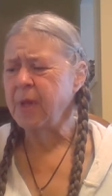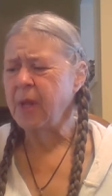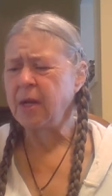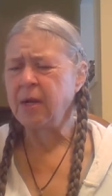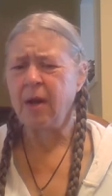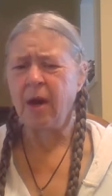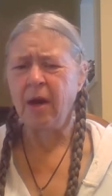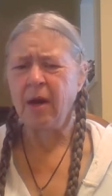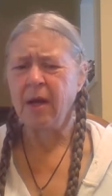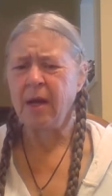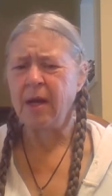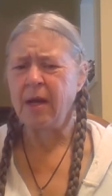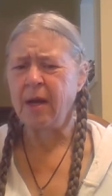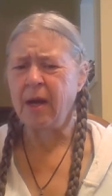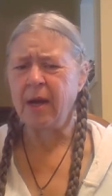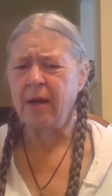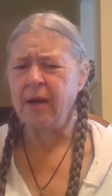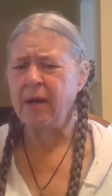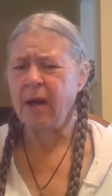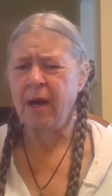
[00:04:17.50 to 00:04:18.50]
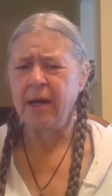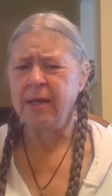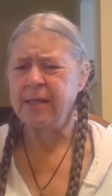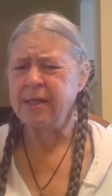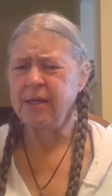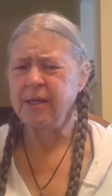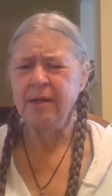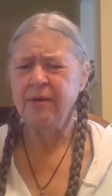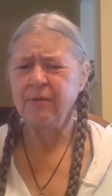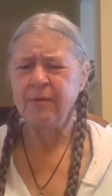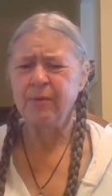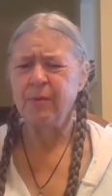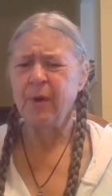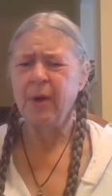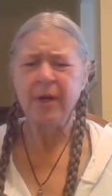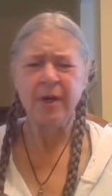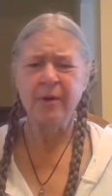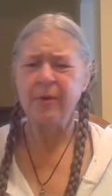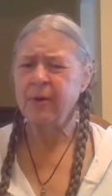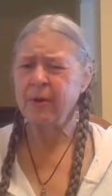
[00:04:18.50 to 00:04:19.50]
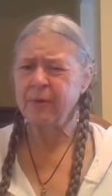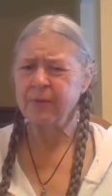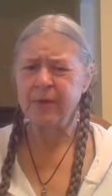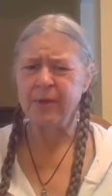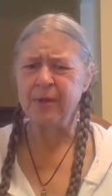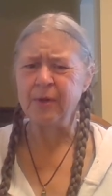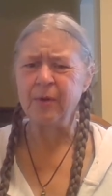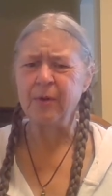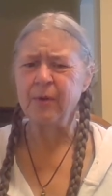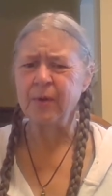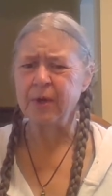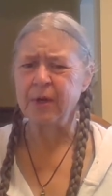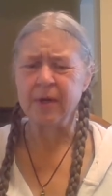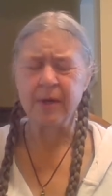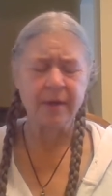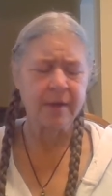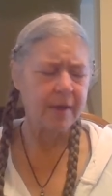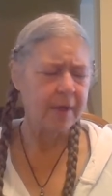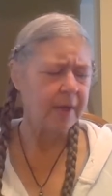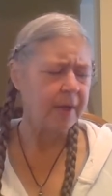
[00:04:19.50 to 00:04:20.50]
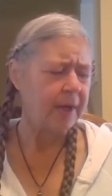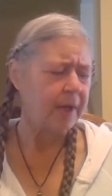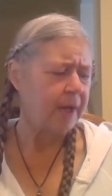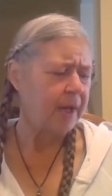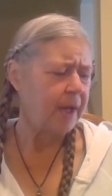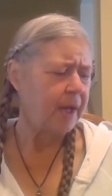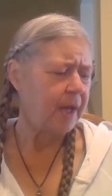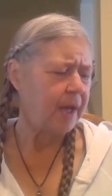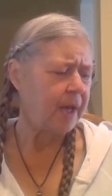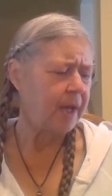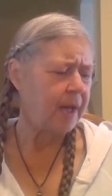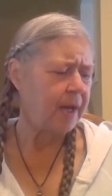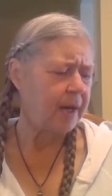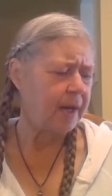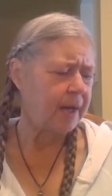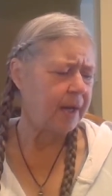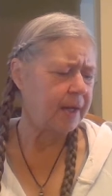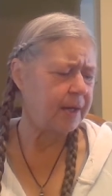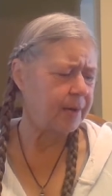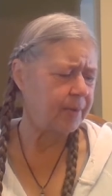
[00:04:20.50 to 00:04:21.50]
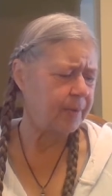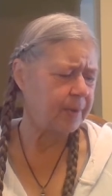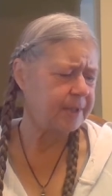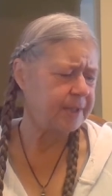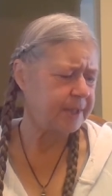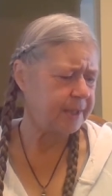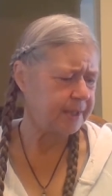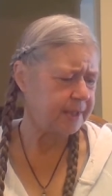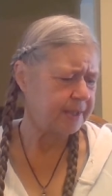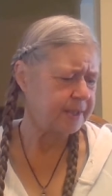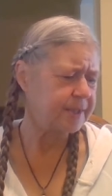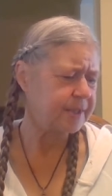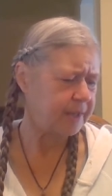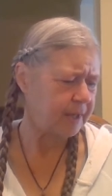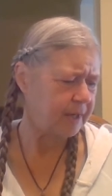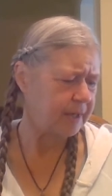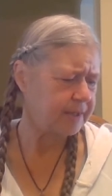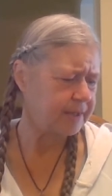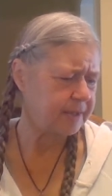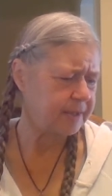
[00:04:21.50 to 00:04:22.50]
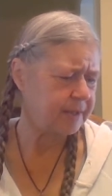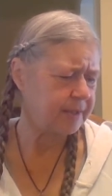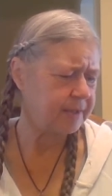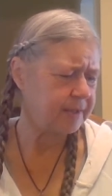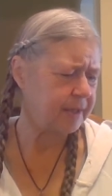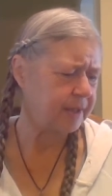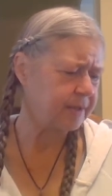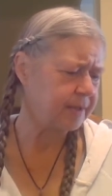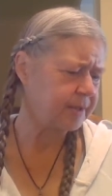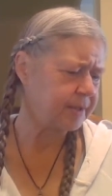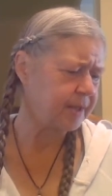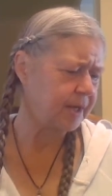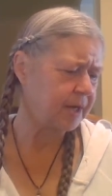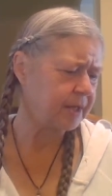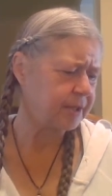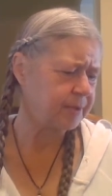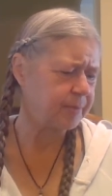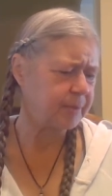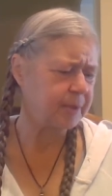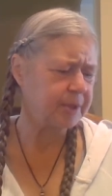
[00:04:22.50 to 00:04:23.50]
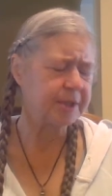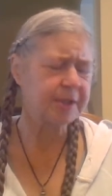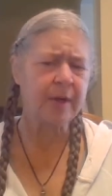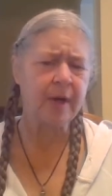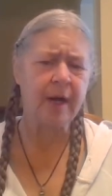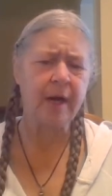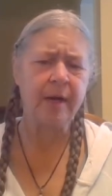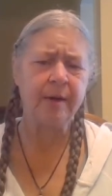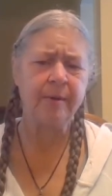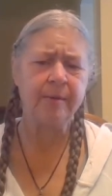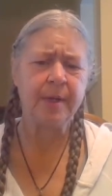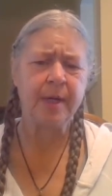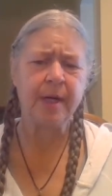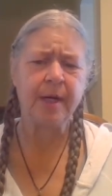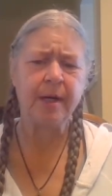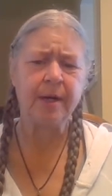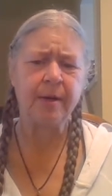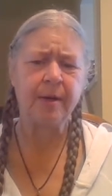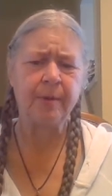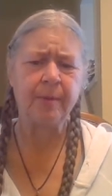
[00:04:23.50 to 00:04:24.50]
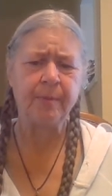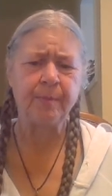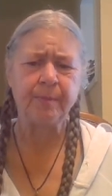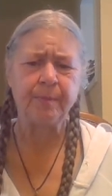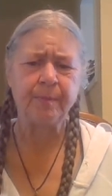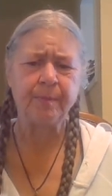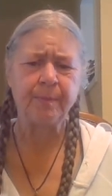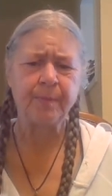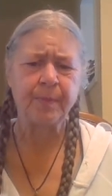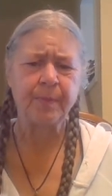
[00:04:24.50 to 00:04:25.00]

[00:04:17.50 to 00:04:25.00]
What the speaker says: I didn't even want to go out the door. And I went to this doctor, and the doctor prescribed no